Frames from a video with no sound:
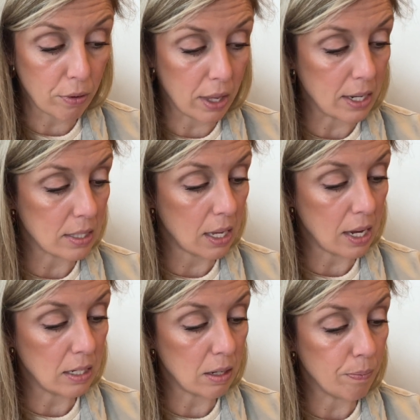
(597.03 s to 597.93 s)
than his
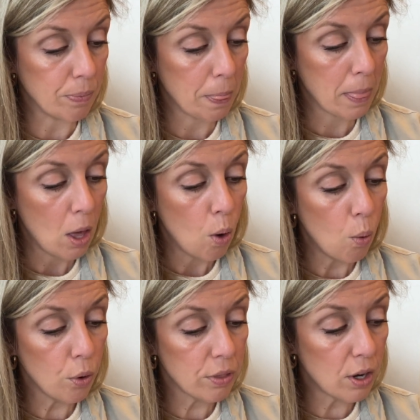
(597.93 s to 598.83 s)
kingdom,
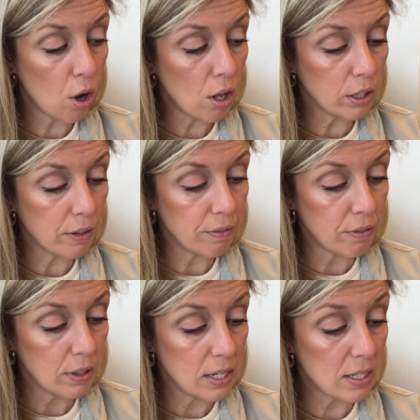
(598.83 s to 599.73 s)
or than all of
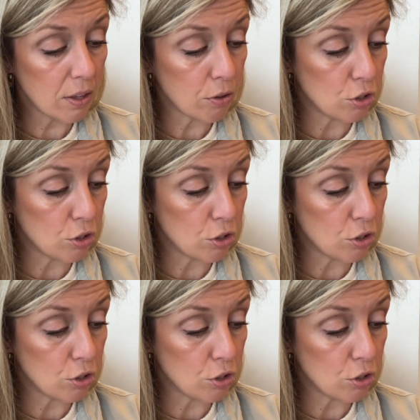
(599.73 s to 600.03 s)
his other